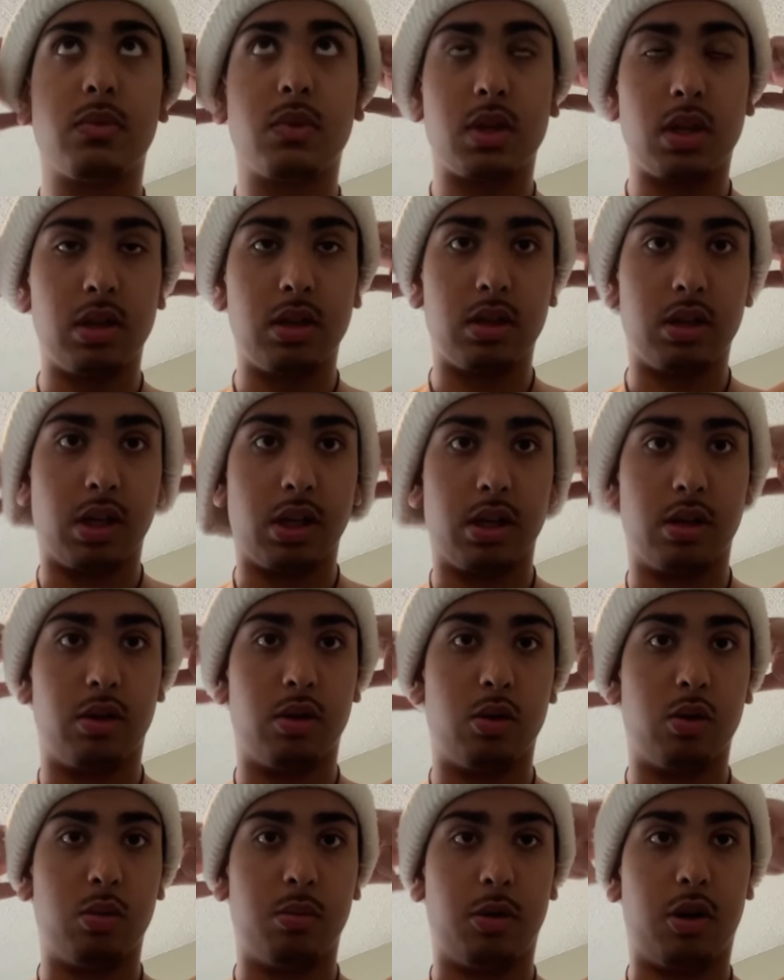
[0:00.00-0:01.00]
I look like a
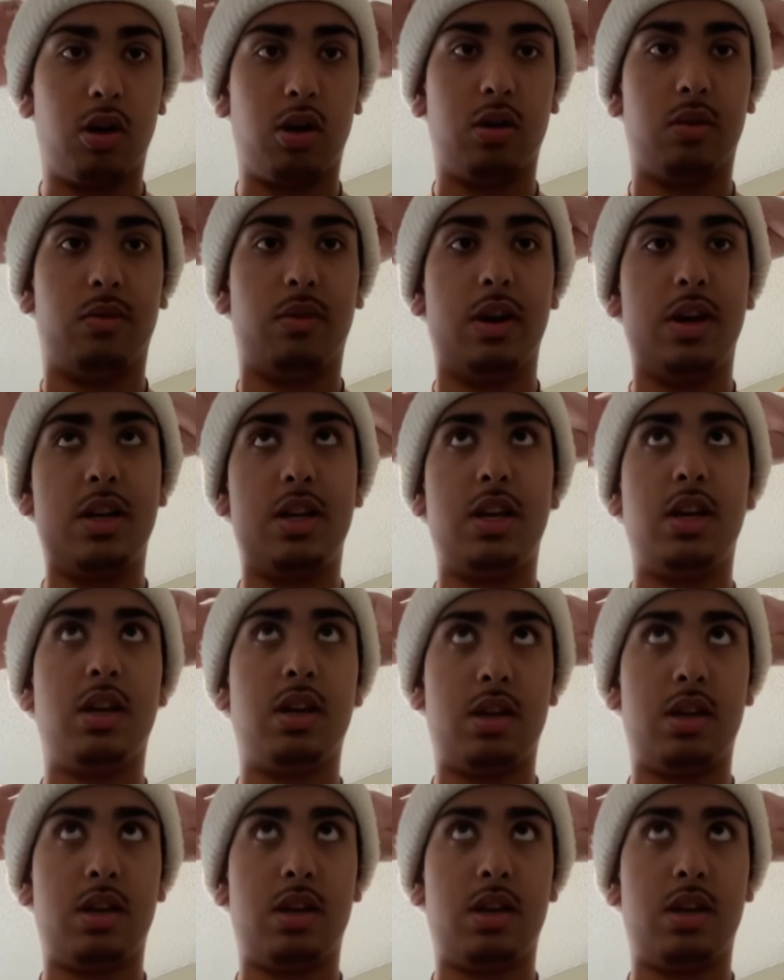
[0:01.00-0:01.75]
gnome already.